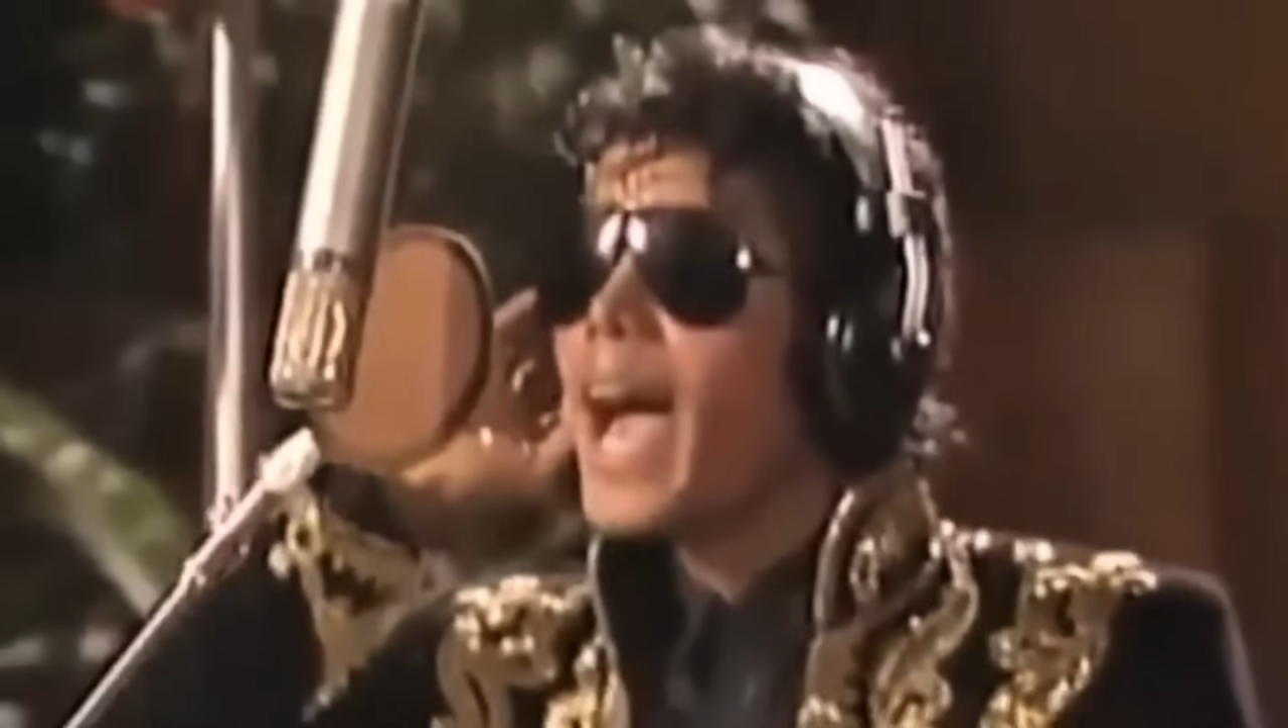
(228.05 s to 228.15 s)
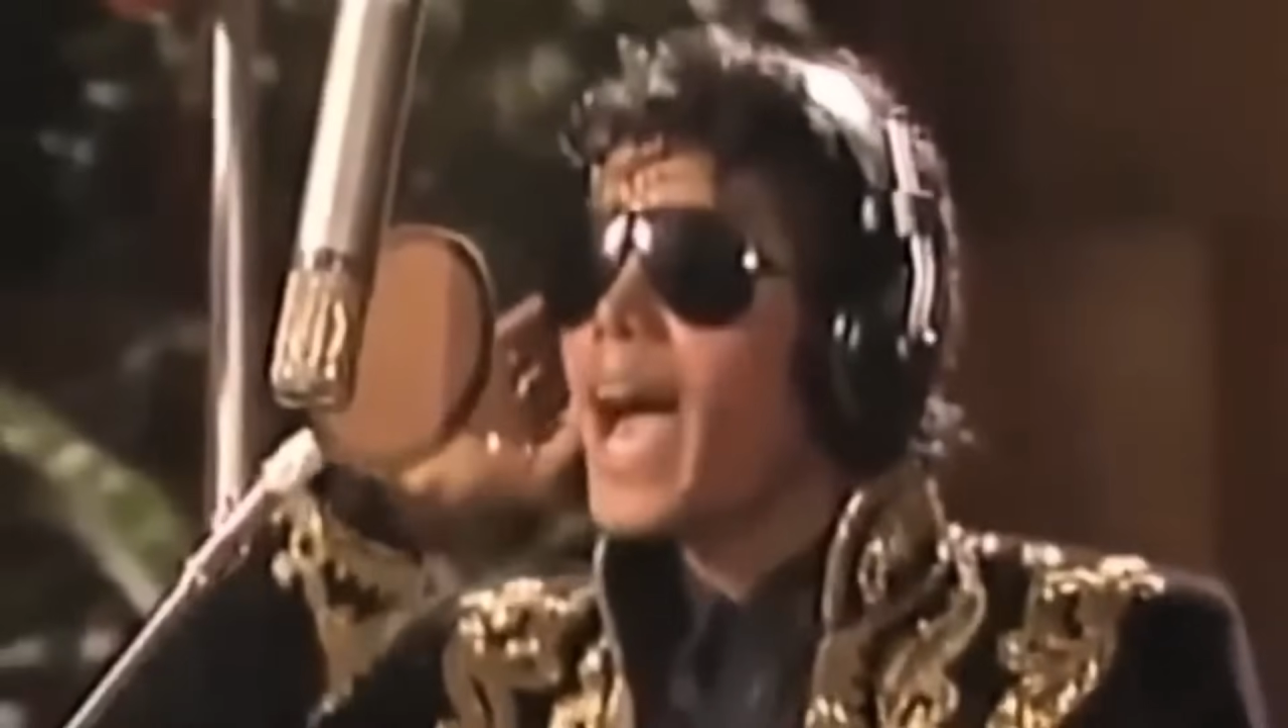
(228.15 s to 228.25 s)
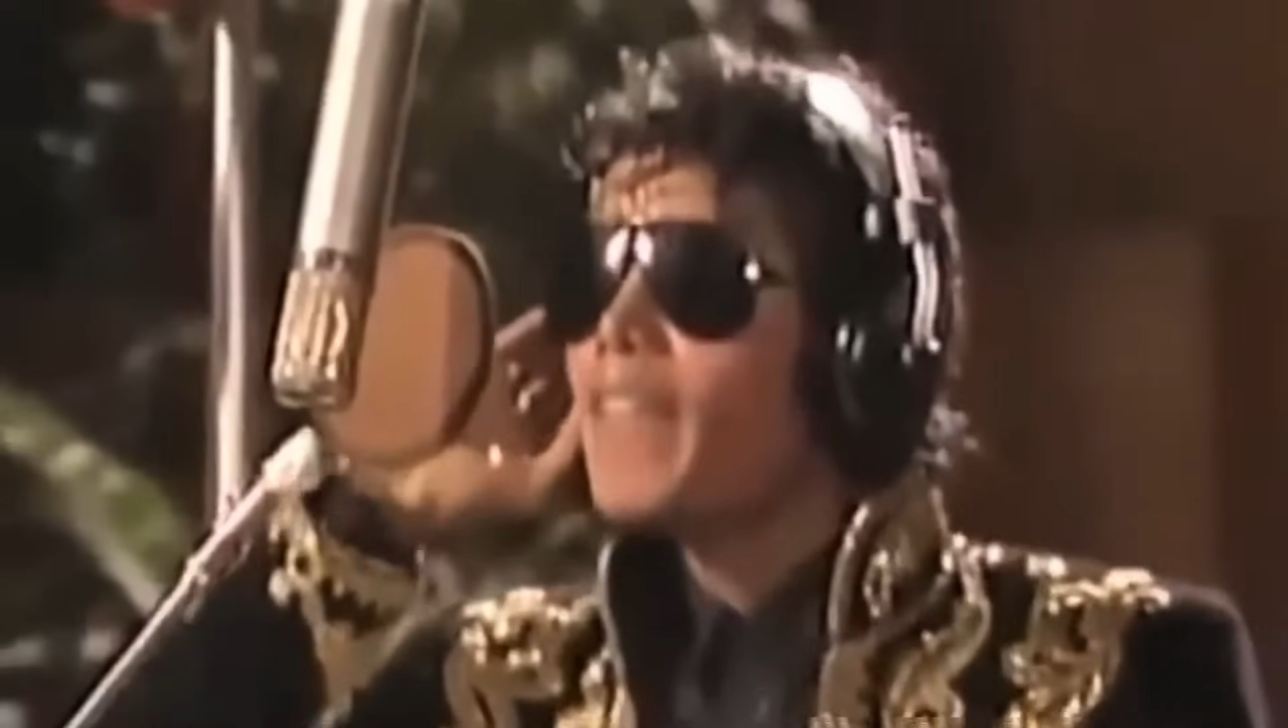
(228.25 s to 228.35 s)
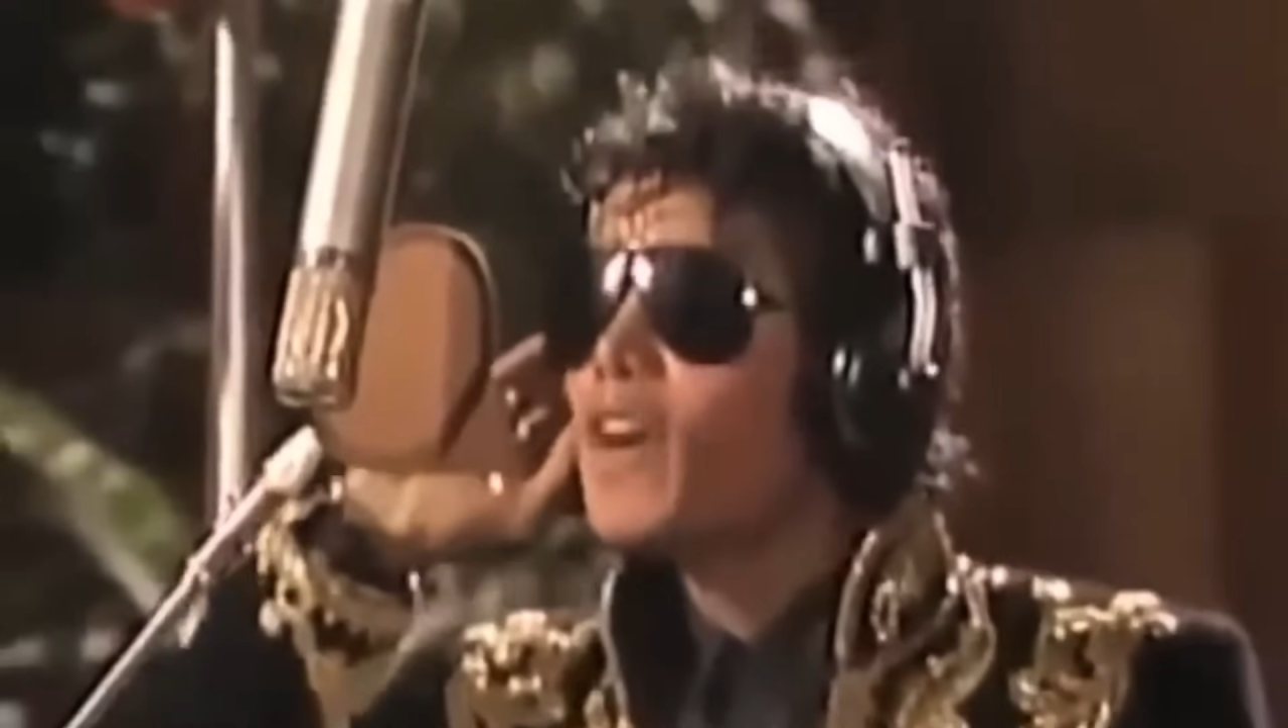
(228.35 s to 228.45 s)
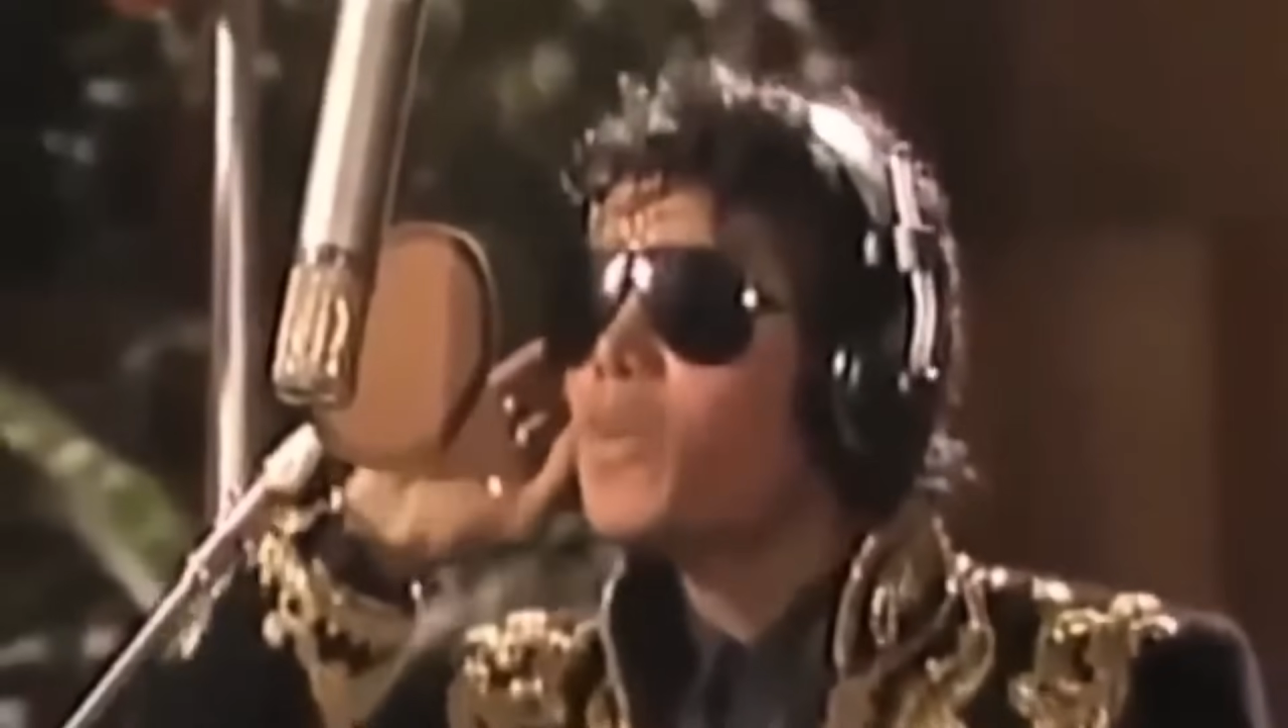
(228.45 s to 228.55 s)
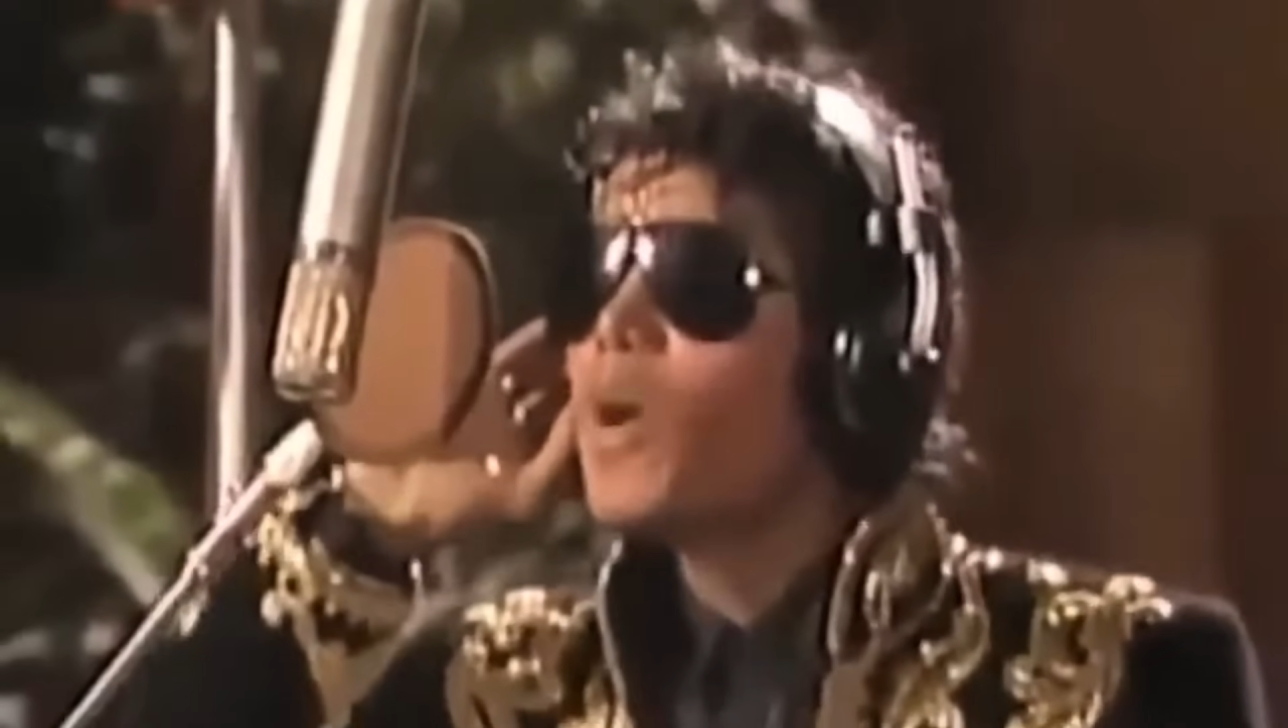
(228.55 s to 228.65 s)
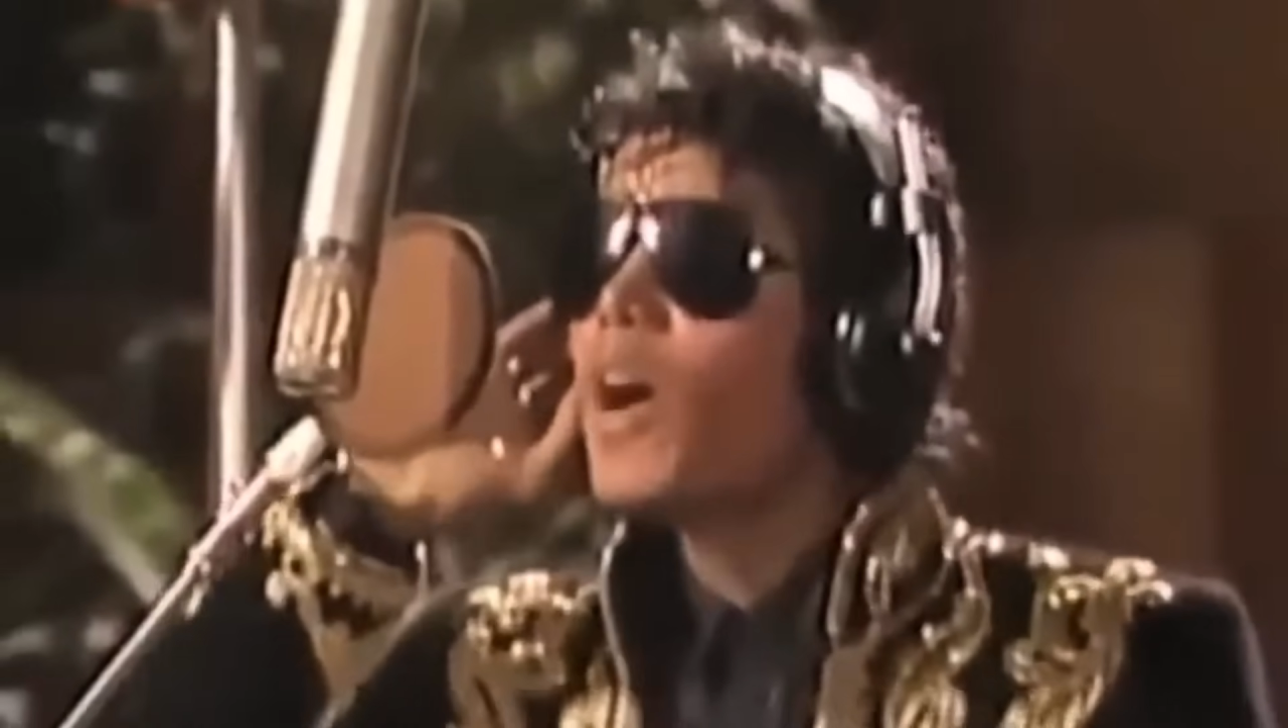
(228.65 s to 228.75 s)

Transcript: doing a brief